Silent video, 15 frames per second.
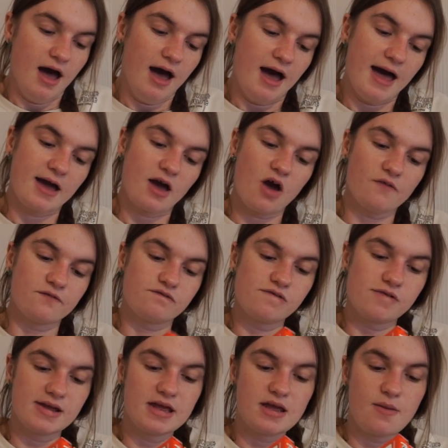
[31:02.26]
I got
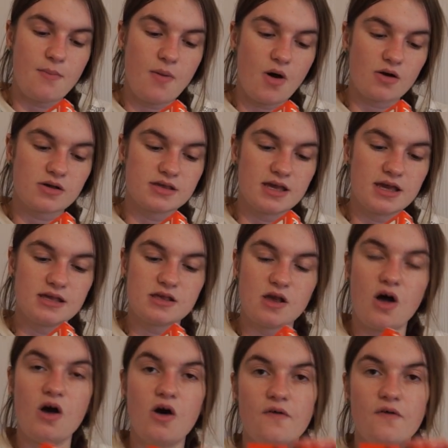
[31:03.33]
3 boxes of